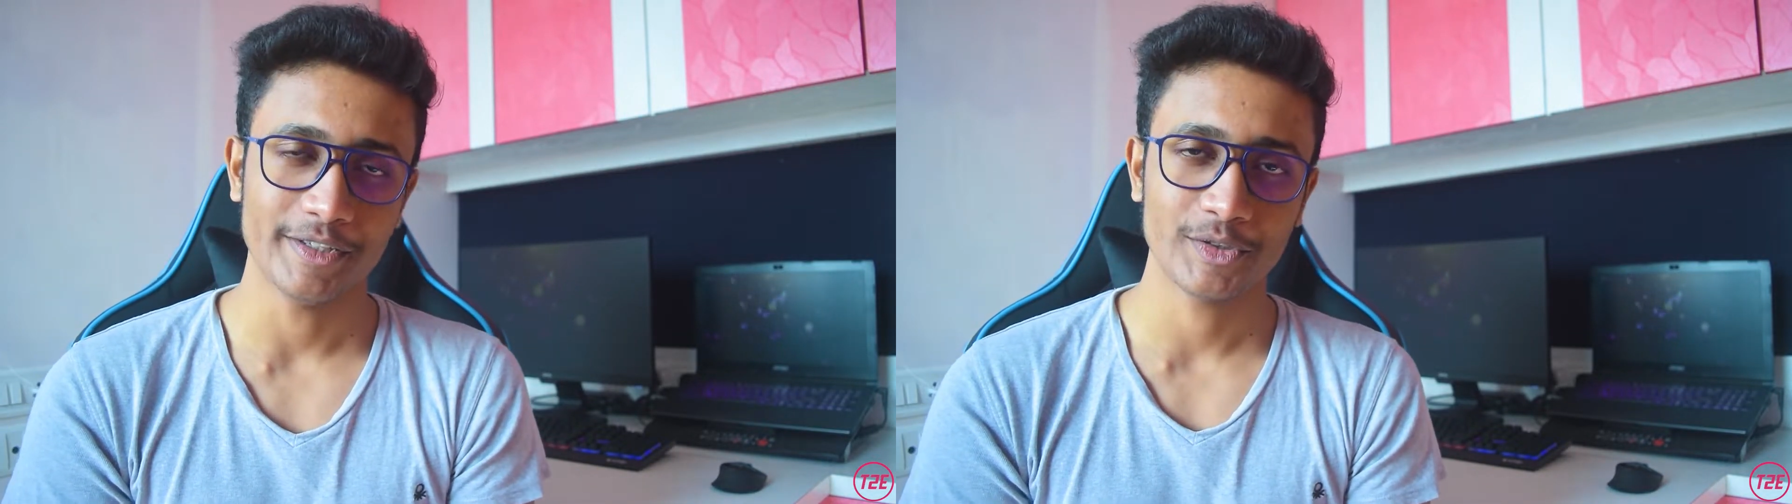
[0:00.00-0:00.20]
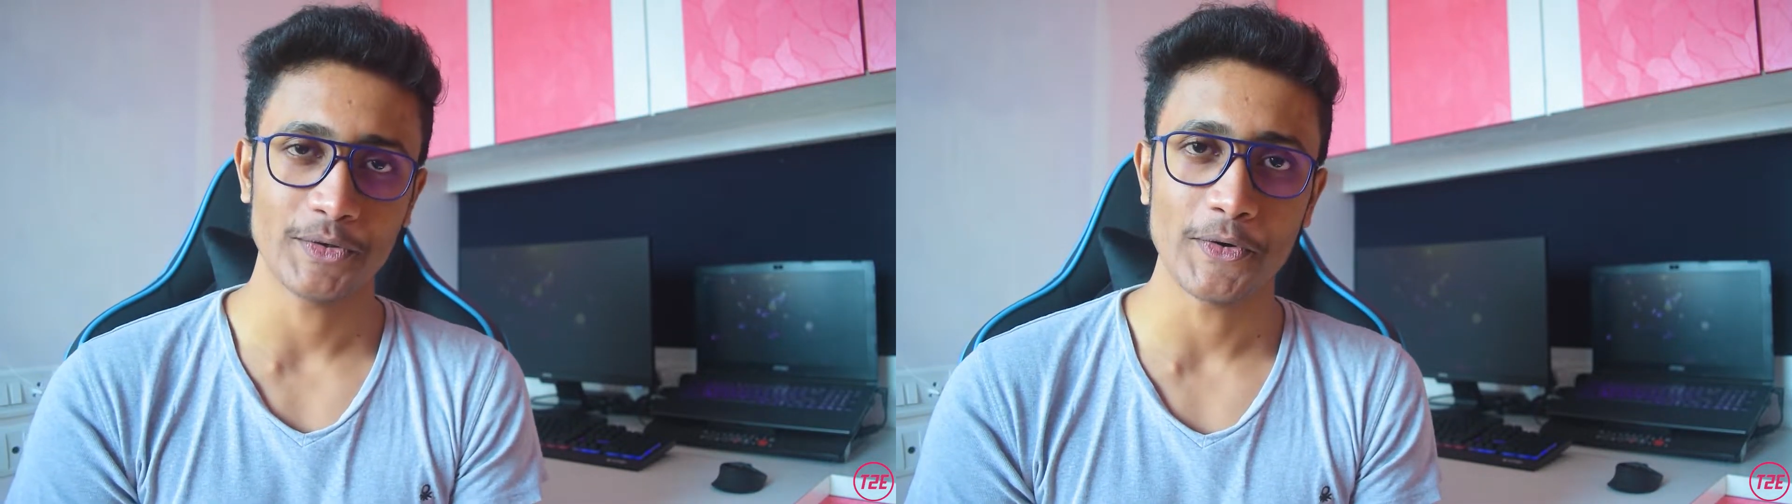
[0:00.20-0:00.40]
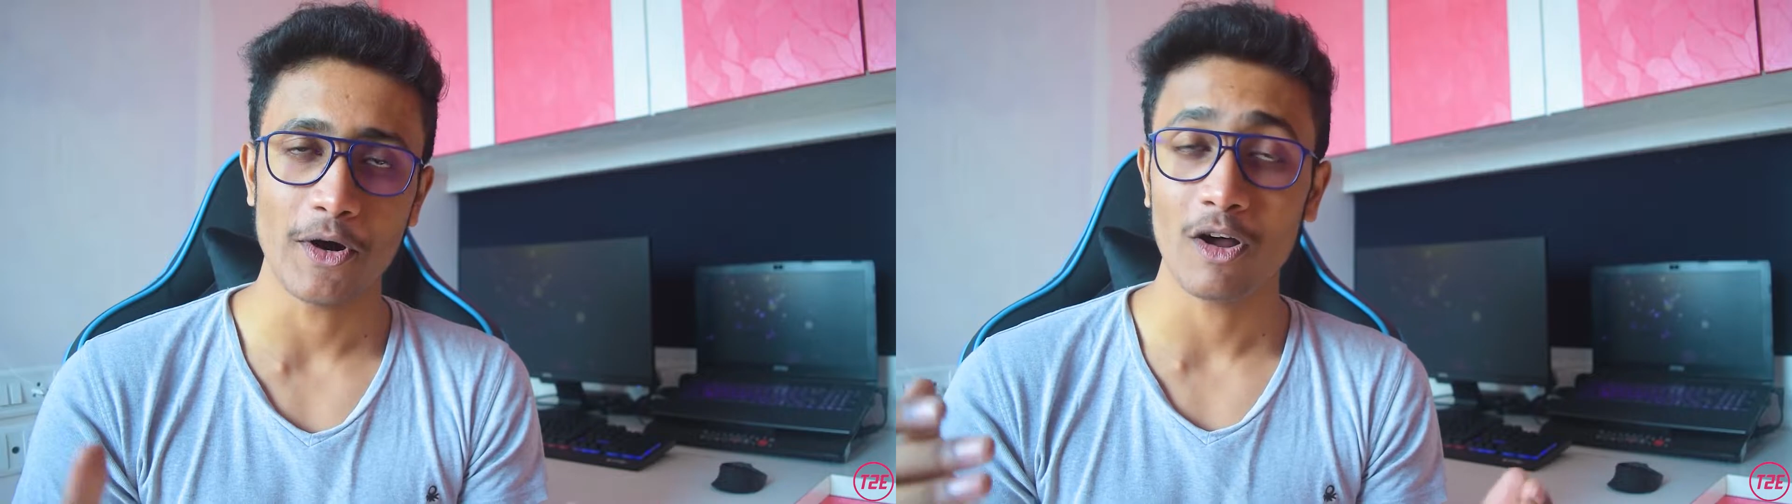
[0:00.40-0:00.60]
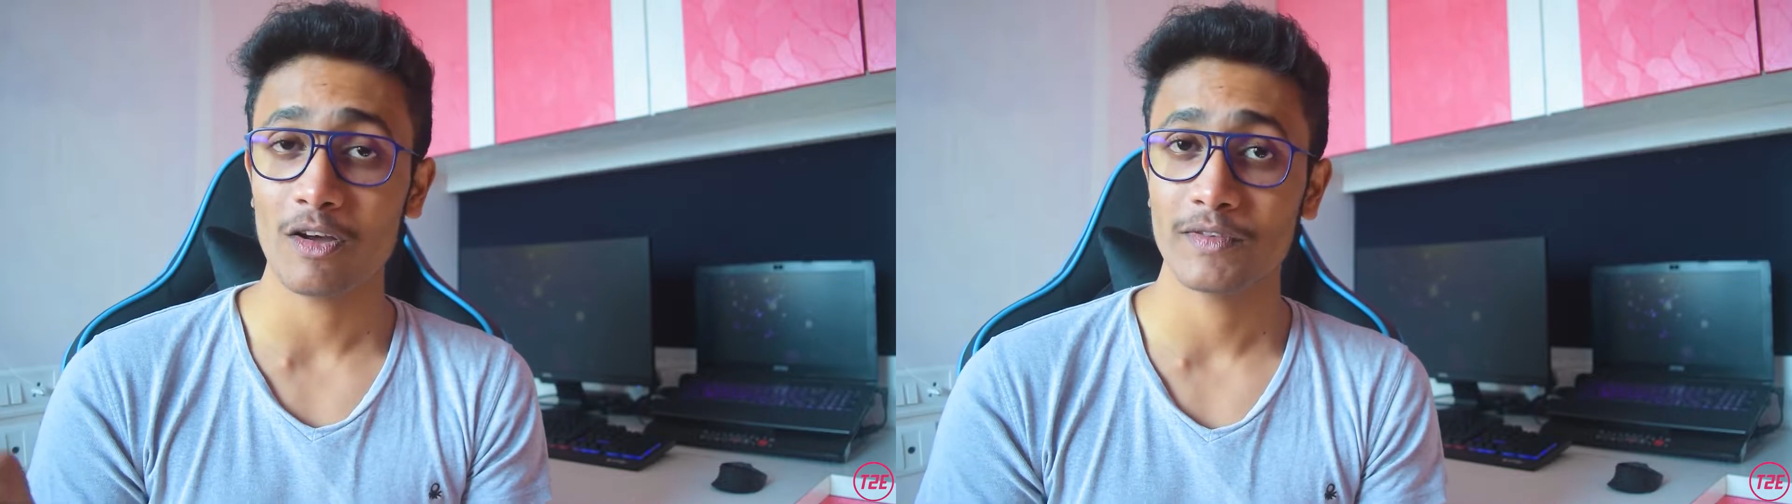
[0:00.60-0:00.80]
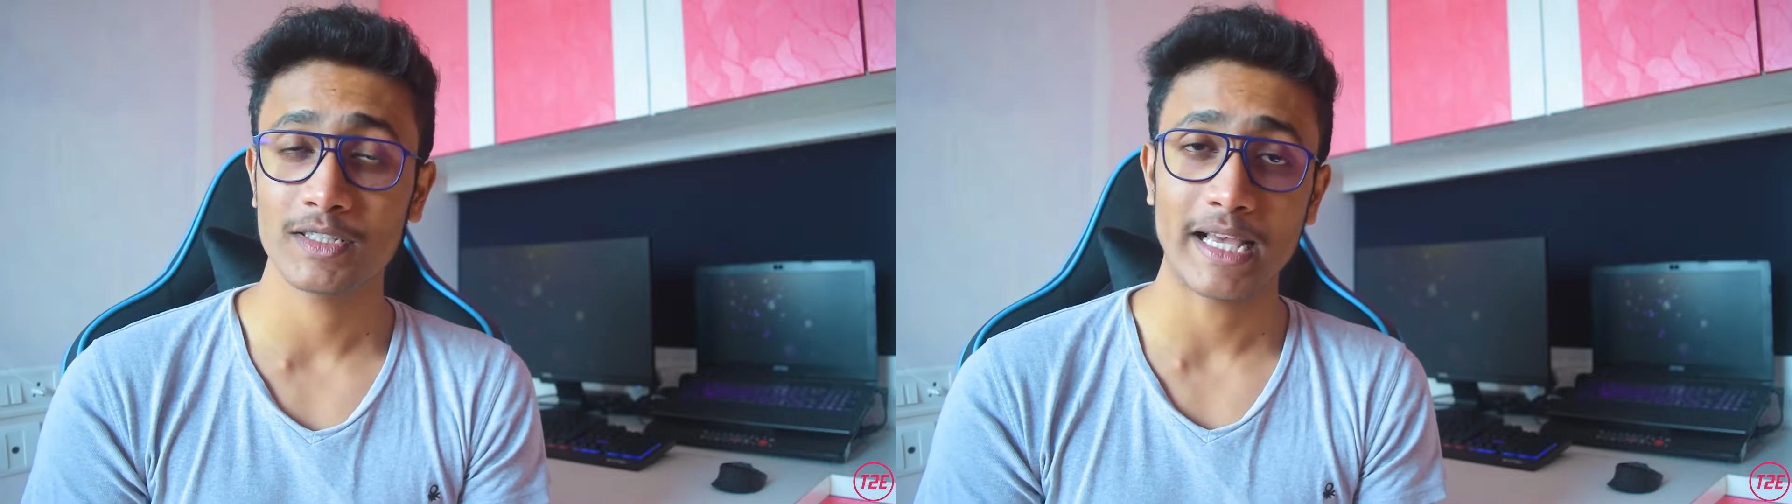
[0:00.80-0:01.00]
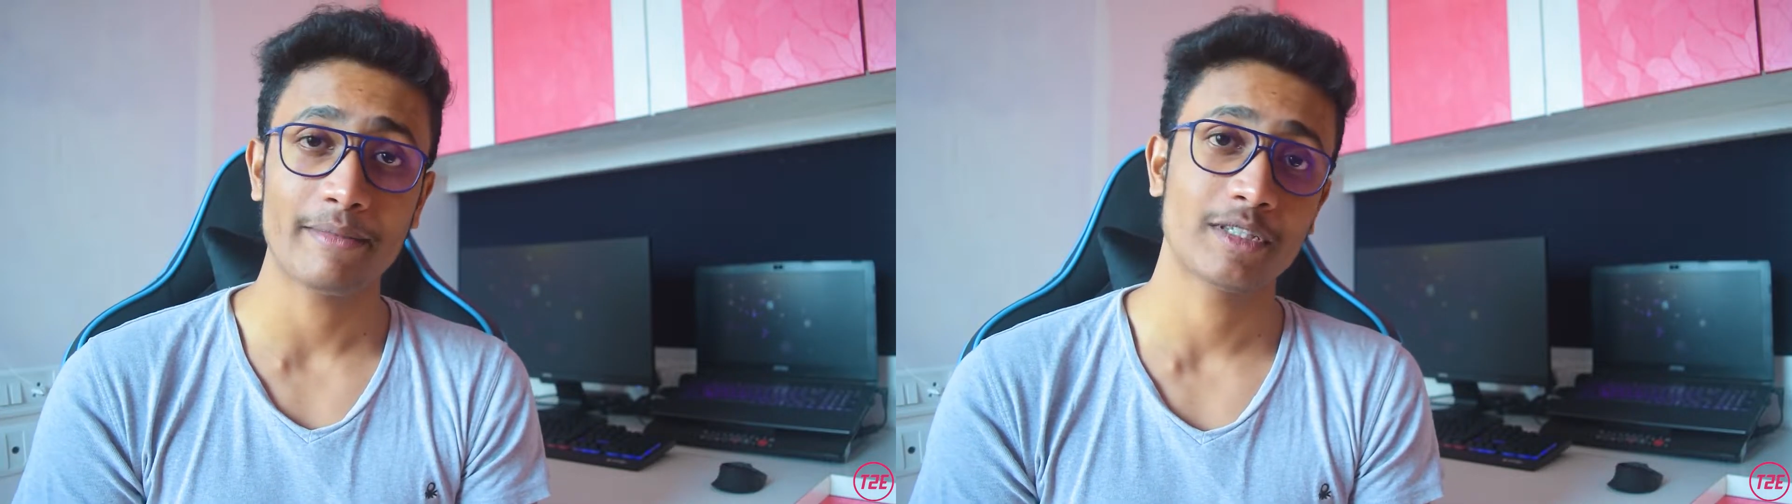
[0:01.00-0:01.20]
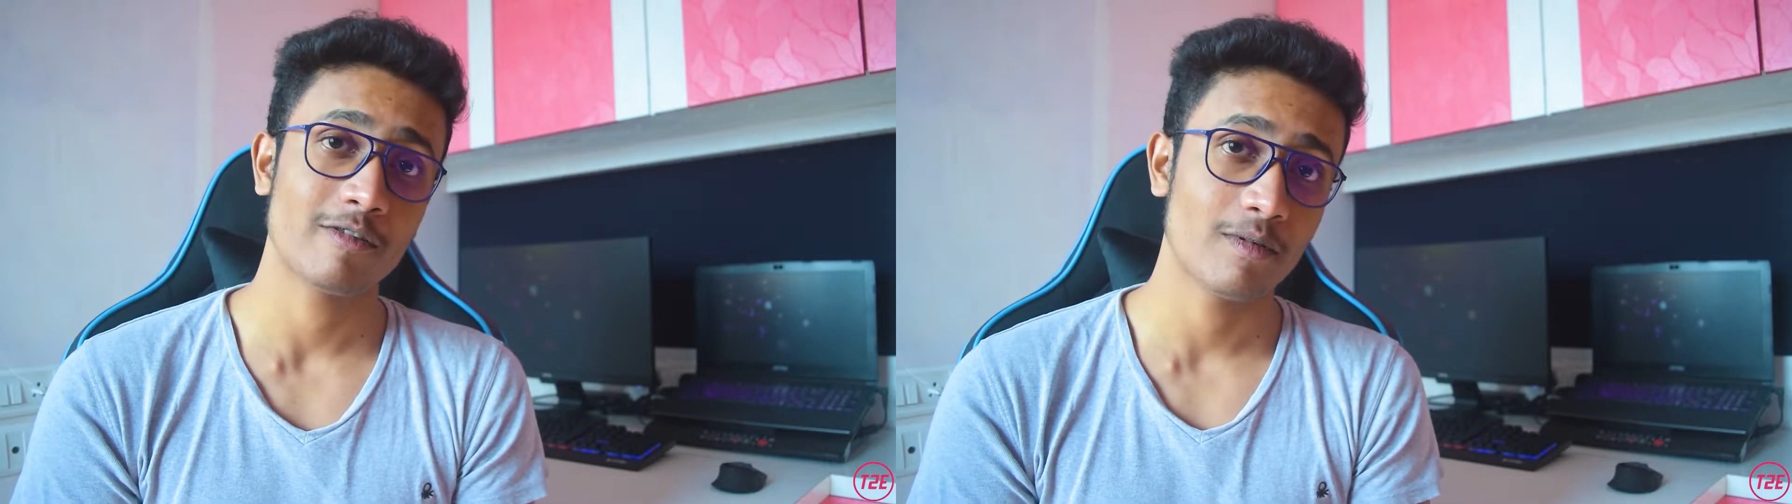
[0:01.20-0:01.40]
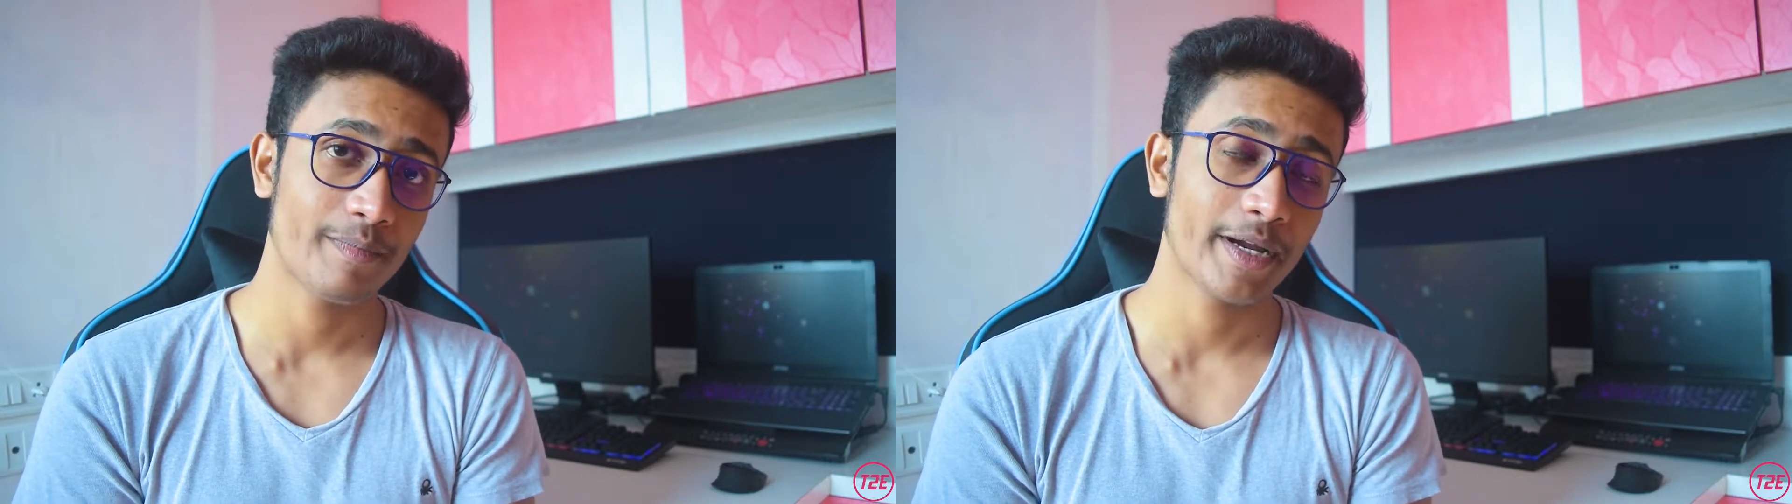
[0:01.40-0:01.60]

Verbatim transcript: So all of these apps have been